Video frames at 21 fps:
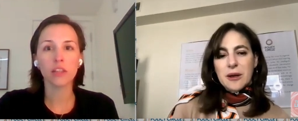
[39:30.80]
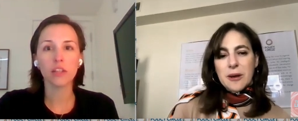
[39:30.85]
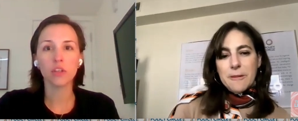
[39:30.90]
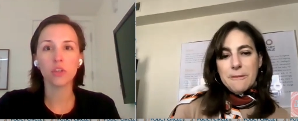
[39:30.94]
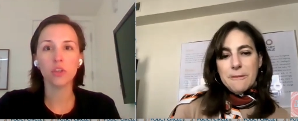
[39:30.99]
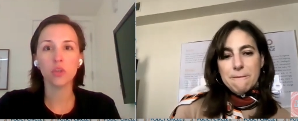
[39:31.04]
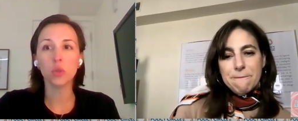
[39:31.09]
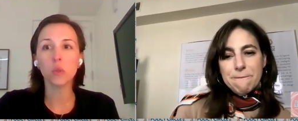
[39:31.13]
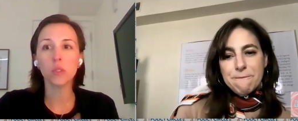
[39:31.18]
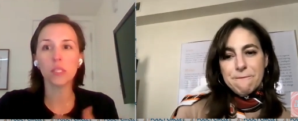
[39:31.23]
Speaker 1: the
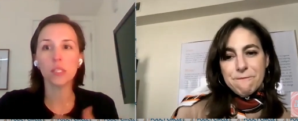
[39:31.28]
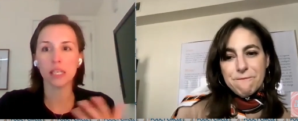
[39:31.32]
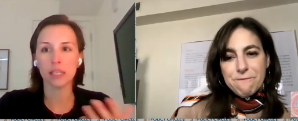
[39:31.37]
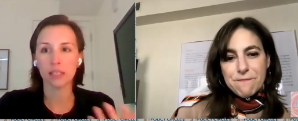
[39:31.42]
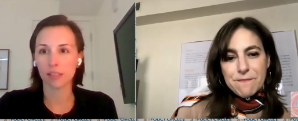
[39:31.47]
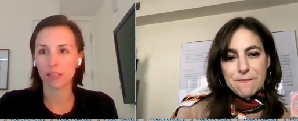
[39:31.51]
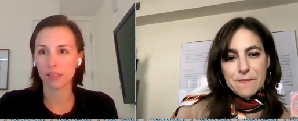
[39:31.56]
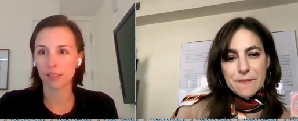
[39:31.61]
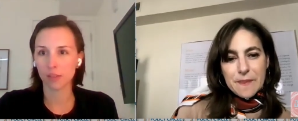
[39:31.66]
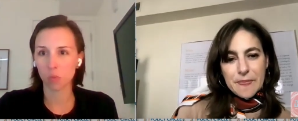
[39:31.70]

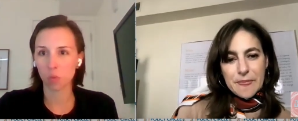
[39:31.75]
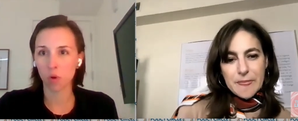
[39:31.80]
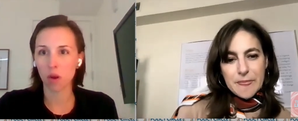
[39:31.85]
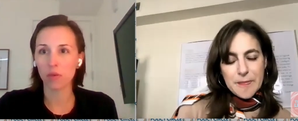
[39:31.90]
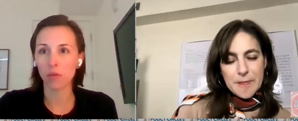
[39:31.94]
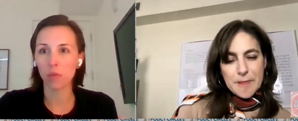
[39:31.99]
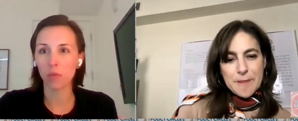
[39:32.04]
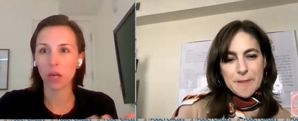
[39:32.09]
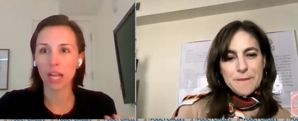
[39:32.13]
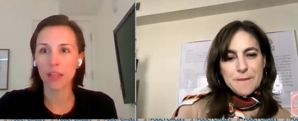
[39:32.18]
newsiest
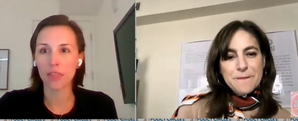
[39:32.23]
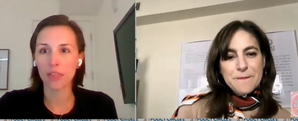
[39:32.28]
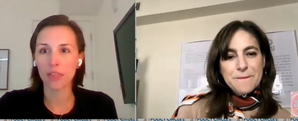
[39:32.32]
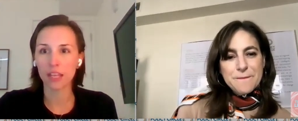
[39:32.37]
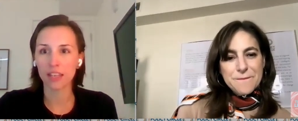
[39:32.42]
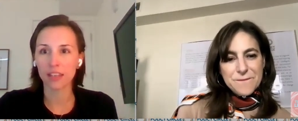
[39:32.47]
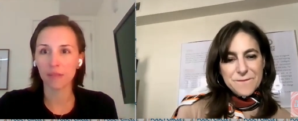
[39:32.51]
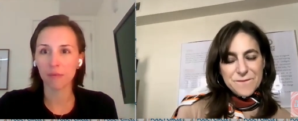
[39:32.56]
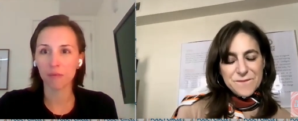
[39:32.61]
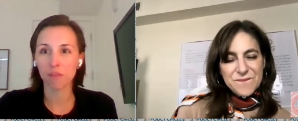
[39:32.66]
one. When I
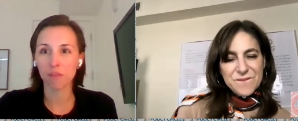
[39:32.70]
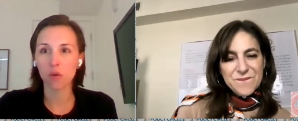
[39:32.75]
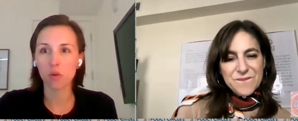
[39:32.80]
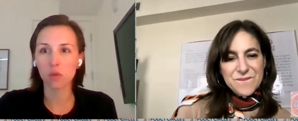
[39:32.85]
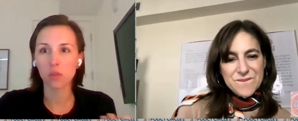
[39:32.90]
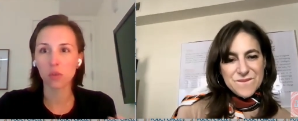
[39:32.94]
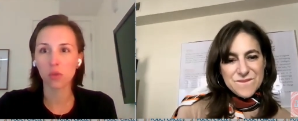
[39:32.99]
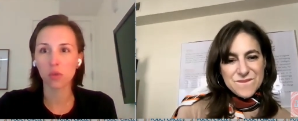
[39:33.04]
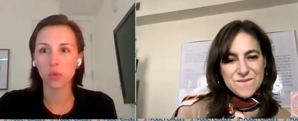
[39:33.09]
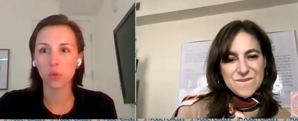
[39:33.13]
think
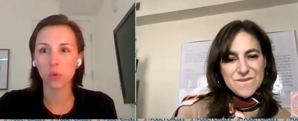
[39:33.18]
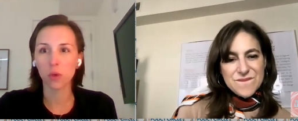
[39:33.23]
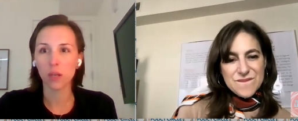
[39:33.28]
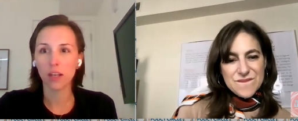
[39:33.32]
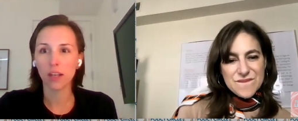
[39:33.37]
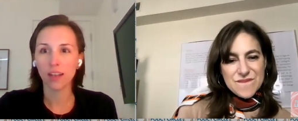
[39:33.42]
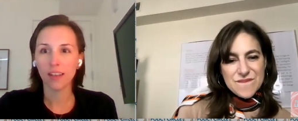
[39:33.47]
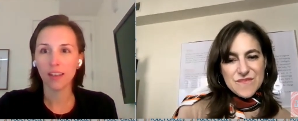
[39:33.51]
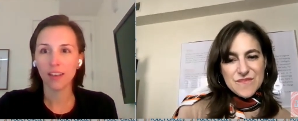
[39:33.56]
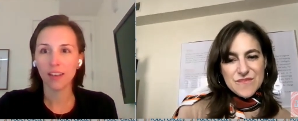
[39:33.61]
folks who
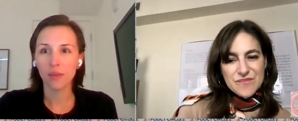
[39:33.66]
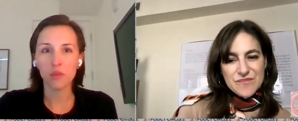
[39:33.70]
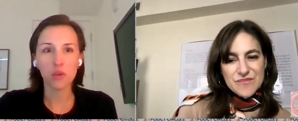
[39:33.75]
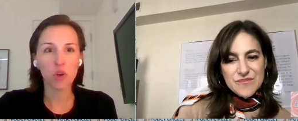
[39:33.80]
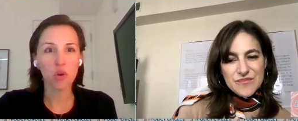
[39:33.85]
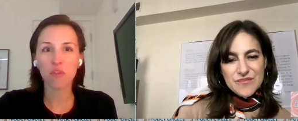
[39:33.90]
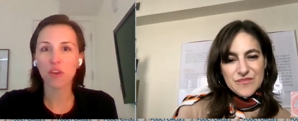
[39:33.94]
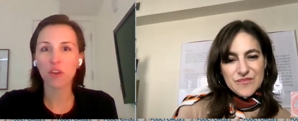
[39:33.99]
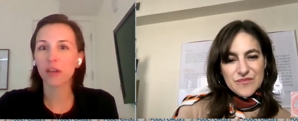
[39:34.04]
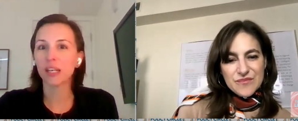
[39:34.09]
who
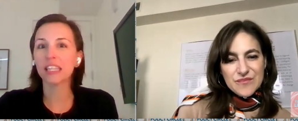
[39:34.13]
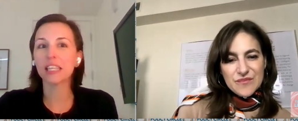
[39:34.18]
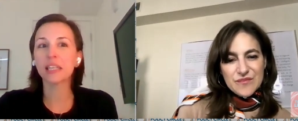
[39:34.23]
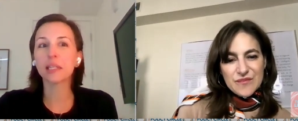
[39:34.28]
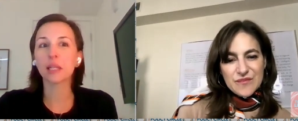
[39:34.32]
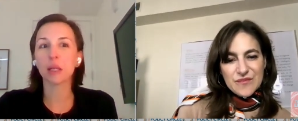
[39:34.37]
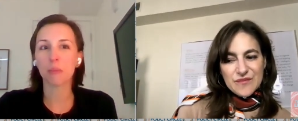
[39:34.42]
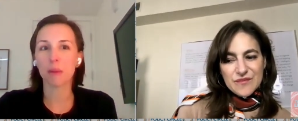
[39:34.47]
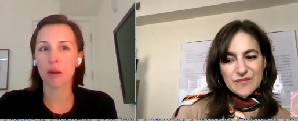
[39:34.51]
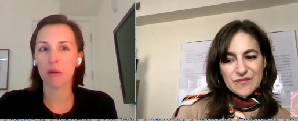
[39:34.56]
know very
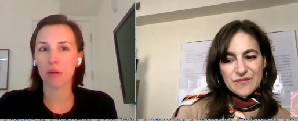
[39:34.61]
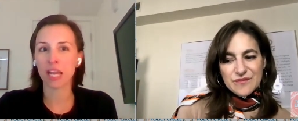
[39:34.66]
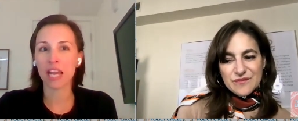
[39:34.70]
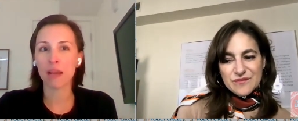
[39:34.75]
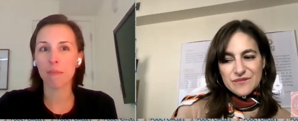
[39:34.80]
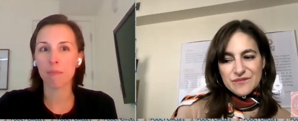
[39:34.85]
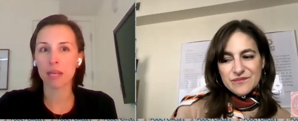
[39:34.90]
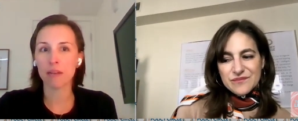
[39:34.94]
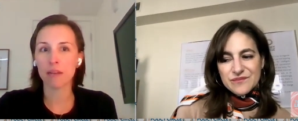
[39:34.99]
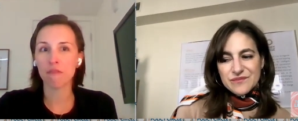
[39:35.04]
little about
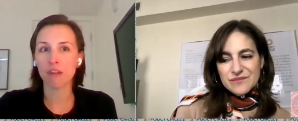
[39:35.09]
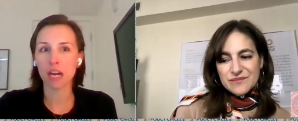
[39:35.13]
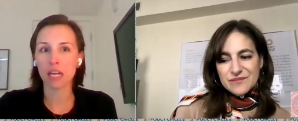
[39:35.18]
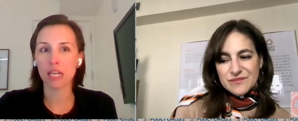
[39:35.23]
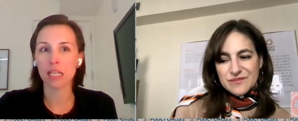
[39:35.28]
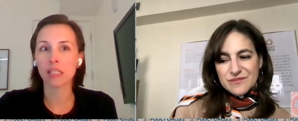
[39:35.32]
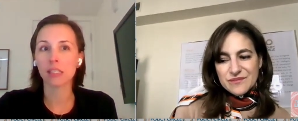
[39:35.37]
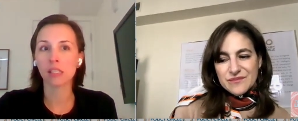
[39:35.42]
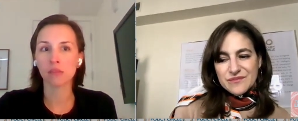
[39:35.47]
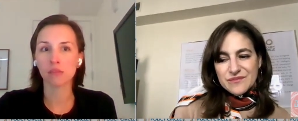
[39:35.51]
campaign
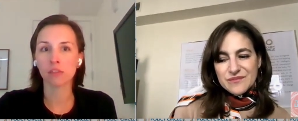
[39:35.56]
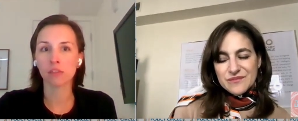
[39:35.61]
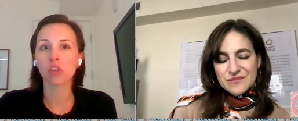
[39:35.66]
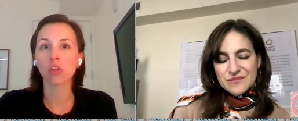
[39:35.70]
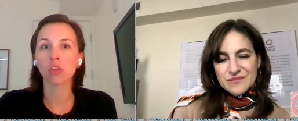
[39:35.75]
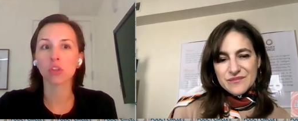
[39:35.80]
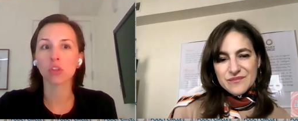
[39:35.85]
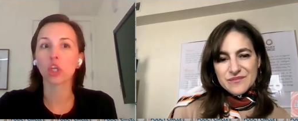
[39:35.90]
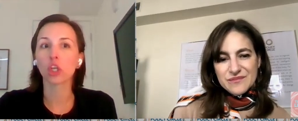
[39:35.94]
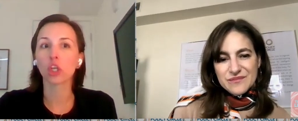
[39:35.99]
finance have
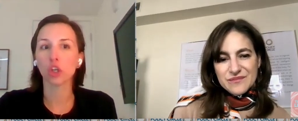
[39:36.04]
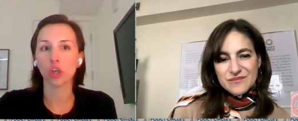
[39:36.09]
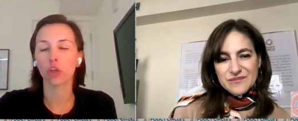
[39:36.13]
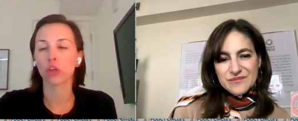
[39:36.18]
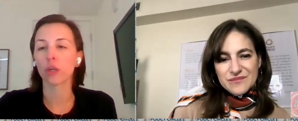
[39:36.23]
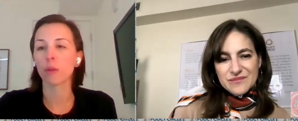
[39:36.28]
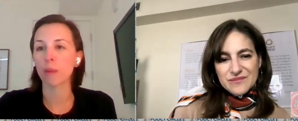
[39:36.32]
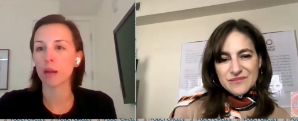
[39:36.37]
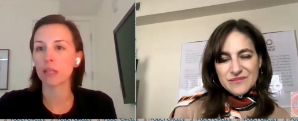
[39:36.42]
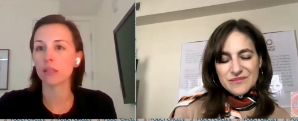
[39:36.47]
certainly
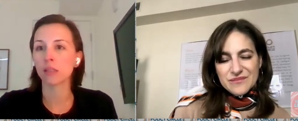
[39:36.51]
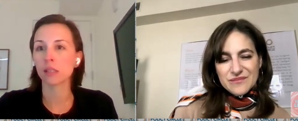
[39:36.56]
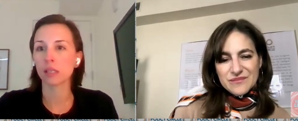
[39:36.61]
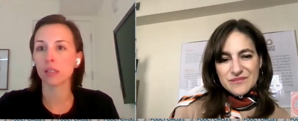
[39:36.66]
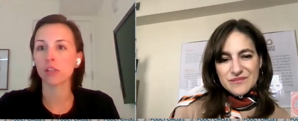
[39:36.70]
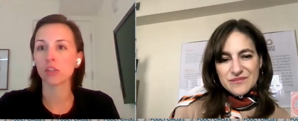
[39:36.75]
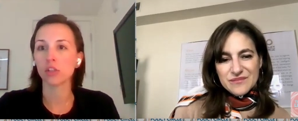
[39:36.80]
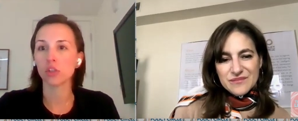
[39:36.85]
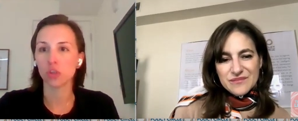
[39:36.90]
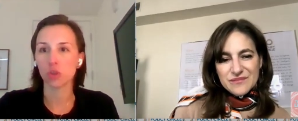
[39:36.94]
heard about
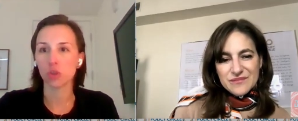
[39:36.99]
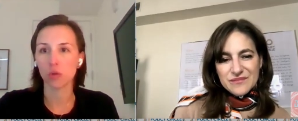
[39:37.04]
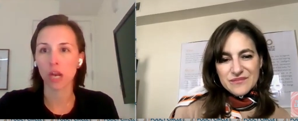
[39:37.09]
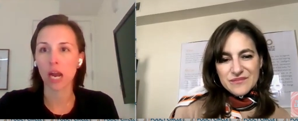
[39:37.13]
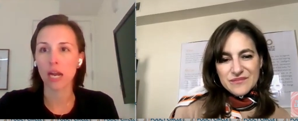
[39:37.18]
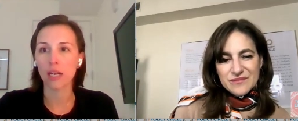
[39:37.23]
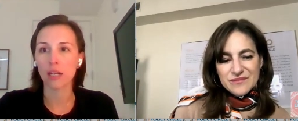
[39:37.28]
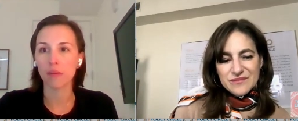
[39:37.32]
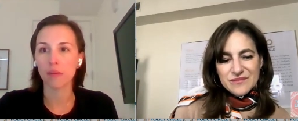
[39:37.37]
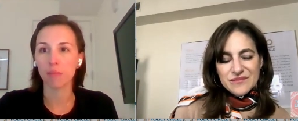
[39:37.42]
Citizens
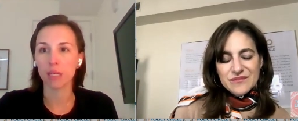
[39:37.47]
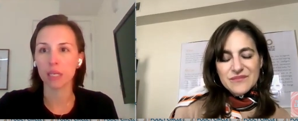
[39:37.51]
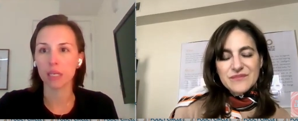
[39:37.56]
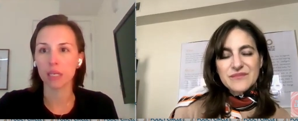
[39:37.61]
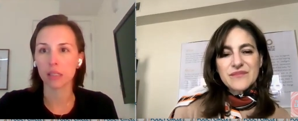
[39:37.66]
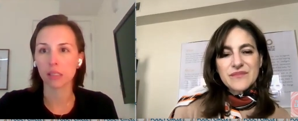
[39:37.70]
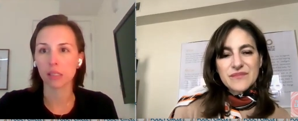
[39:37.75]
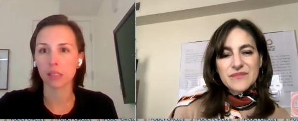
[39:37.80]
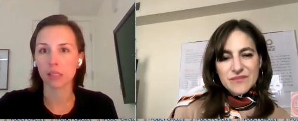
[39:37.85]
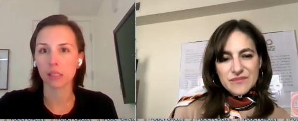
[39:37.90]
United
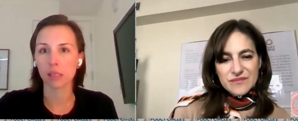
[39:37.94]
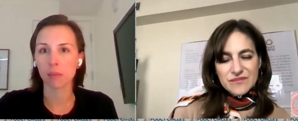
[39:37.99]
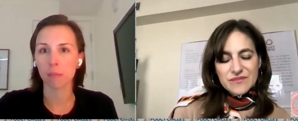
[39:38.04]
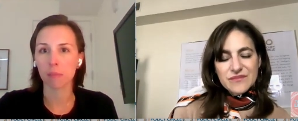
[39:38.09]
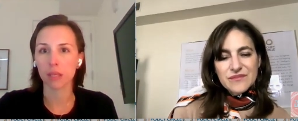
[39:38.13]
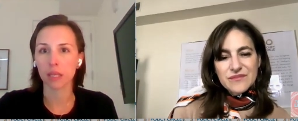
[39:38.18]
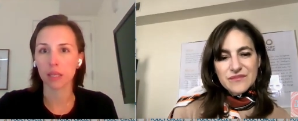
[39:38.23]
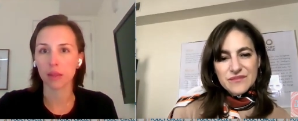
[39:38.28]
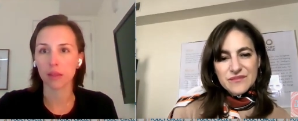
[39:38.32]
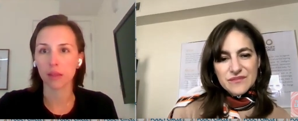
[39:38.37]
because it's
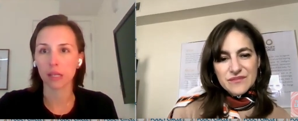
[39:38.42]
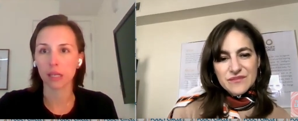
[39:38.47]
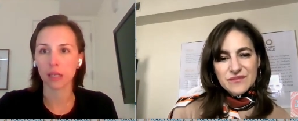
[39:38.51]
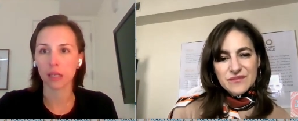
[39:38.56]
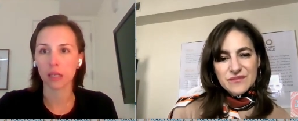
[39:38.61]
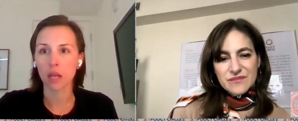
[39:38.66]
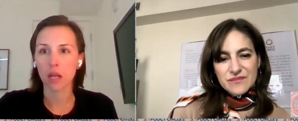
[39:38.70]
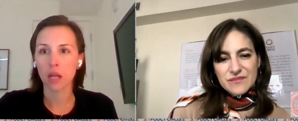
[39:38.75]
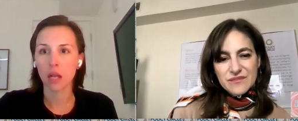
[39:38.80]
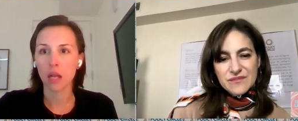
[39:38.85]
something
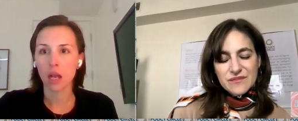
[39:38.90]
that